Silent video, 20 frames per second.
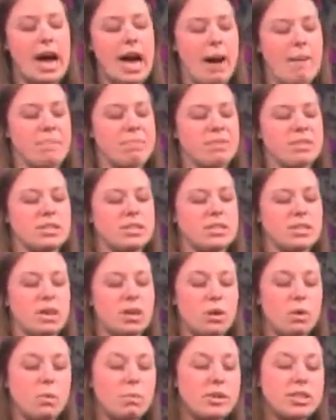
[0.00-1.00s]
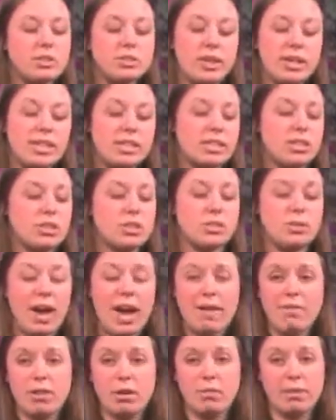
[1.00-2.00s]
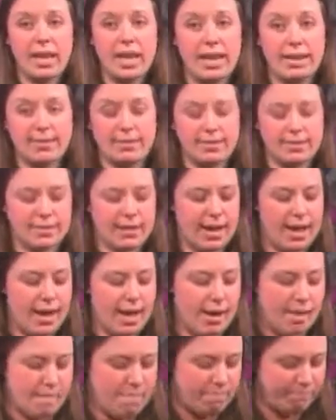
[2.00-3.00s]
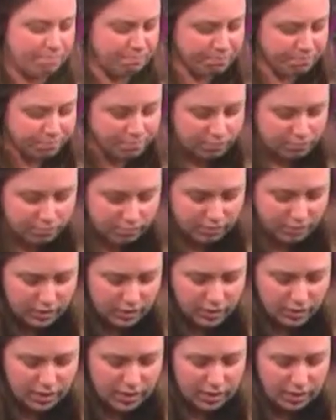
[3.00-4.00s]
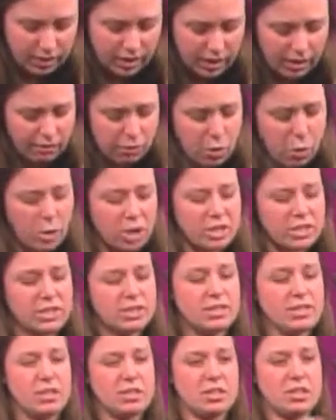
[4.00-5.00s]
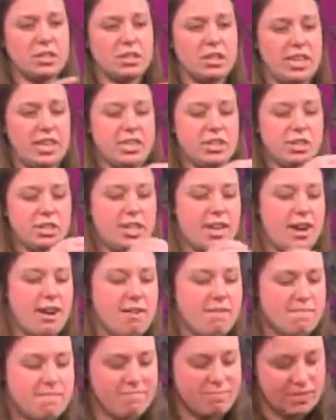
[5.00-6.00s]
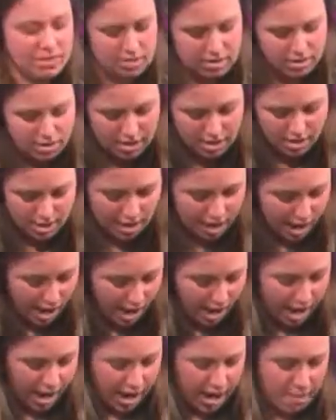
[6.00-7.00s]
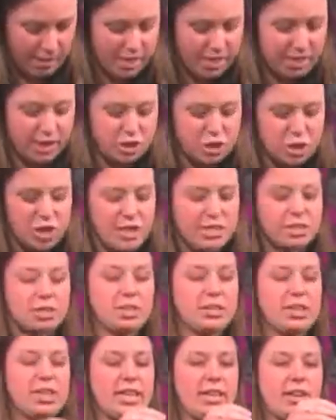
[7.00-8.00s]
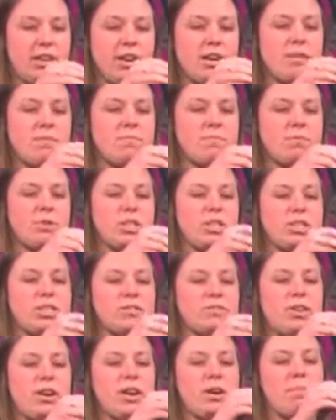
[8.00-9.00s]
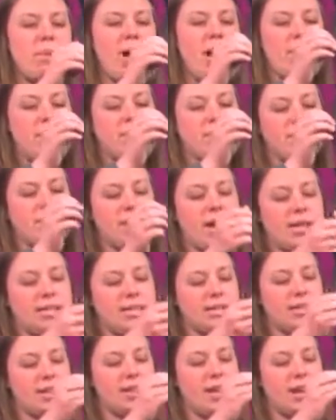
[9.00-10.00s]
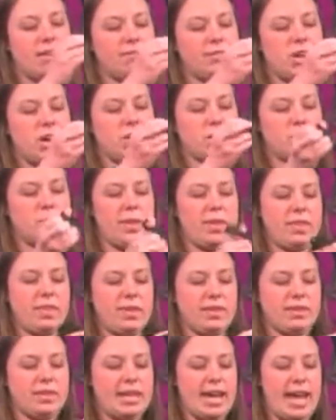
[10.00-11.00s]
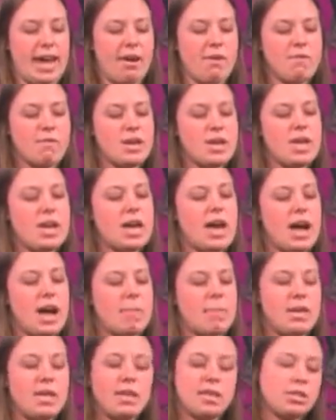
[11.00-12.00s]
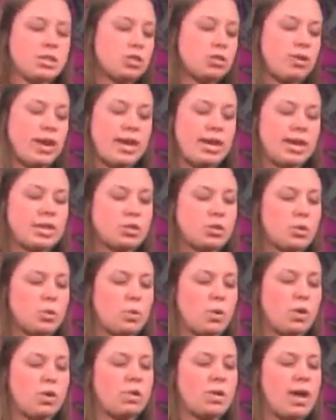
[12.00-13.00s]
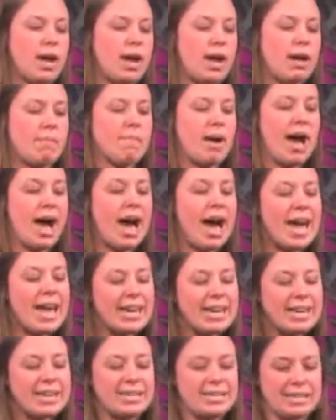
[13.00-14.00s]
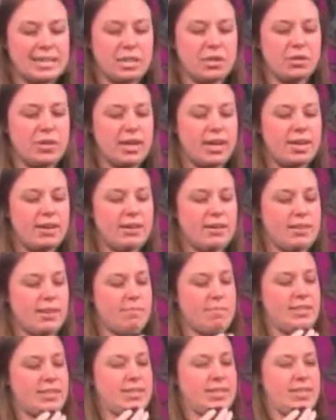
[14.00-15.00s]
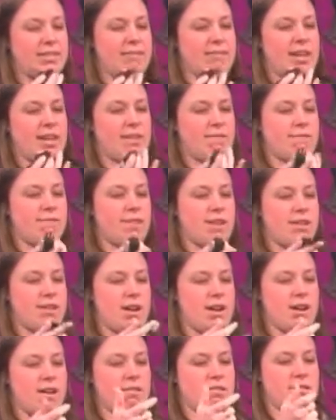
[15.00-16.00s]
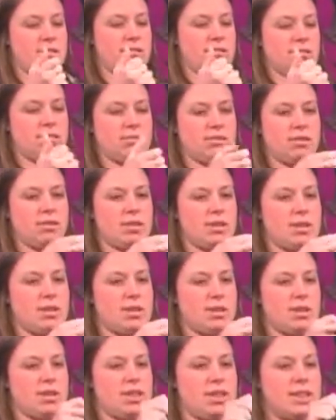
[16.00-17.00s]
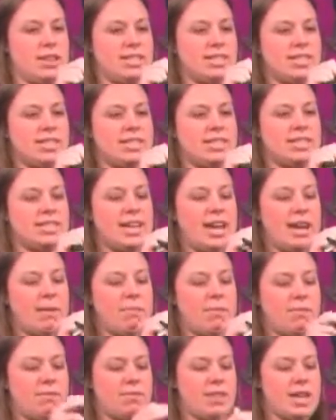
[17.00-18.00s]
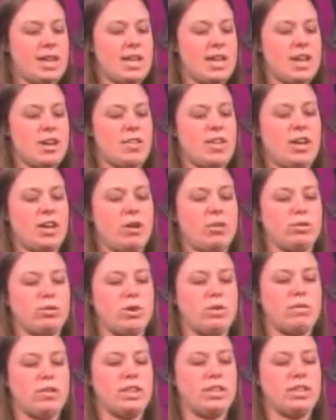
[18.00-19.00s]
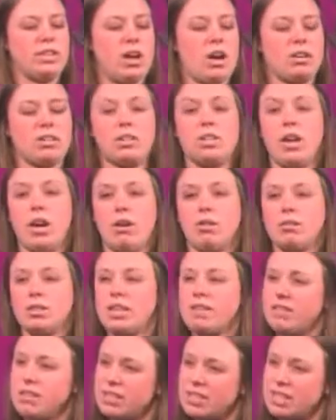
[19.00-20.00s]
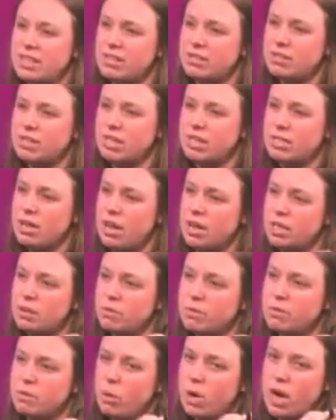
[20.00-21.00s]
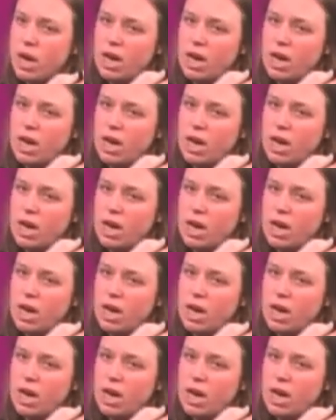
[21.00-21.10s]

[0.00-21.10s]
But treats do have their place. Of course, there's a leash there. The gentle leader, which is very popular. I see a lot of dogs with this now. It is a training tool. I consider it, let me see if I can figure out how this is the type of thing here that goes over the dog's nose. Have you seen those on dogs before?